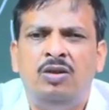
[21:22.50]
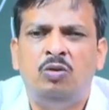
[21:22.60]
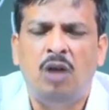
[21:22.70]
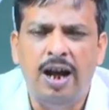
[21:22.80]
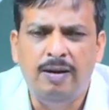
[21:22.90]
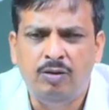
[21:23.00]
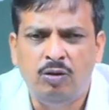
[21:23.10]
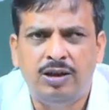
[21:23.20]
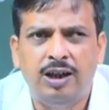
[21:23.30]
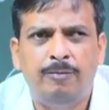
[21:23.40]
So, I have
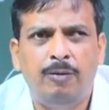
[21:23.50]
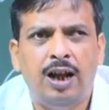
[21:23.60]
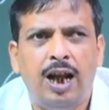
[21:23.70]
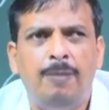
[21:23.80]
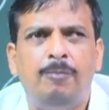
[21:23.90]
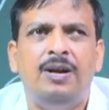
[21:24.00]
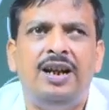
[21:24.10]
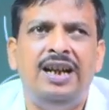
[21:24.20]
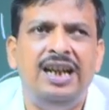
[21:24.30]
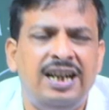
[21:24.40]
to develop
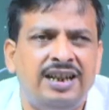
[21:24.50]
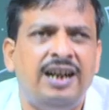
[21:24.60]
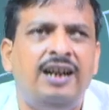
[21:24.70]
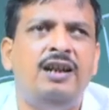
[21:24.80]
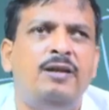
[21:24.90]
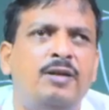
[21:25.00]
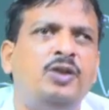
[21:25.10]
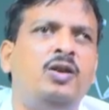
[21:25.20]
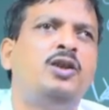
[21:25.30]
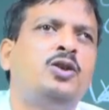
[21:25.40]
each and
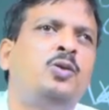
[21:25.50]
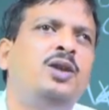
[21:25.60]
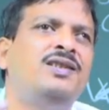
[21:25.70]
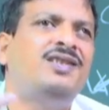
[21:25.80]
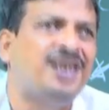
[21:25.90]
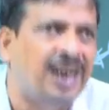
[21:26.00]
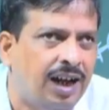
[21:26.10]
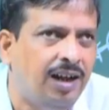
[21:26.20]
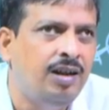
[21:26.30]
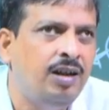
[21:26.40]
individual student
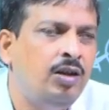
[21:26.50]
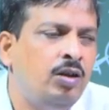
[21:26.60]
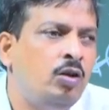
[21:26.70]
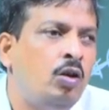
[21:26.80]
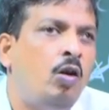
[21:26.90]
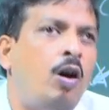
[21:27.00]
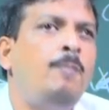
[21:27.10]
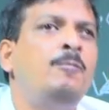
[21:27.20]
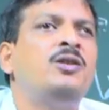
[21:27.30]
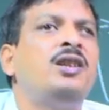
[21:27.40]
skill of
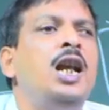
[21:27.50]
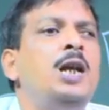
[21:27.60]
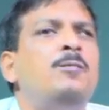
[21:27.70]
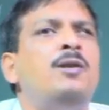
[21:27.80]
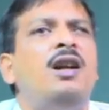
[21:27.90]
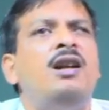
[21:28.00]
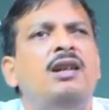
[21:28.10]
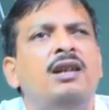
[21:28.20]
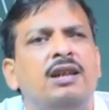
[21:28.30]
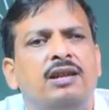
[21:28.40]

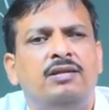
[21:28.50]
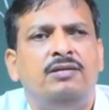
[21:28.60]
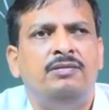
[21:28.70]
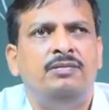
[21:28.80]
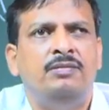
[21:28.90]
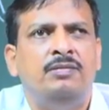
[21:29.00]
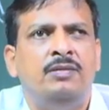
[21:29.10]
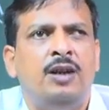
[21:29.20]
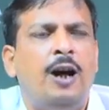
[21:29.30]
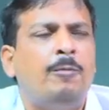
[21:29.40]
self-learning.
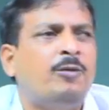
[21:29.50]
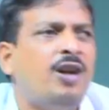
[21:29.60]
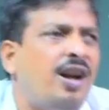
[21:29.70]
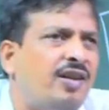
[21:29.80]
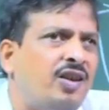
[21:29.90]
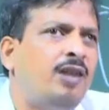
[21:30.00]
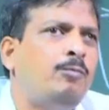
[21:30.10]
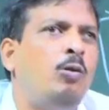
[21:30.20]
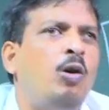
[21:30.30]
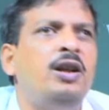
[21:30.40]
After
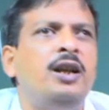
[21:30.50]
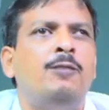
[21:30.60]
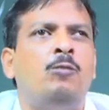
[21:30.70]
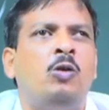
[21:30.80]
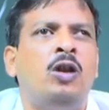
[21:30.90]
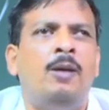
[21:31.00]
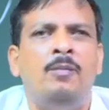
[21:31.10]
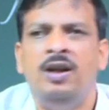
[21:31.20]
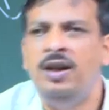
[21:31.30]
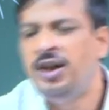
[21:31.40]
that 4-year program,
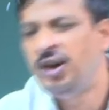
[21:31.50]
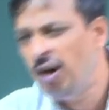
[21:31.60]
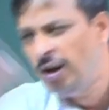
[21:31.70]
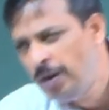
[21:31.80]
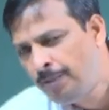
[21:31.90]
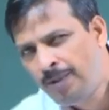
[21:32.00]
they will be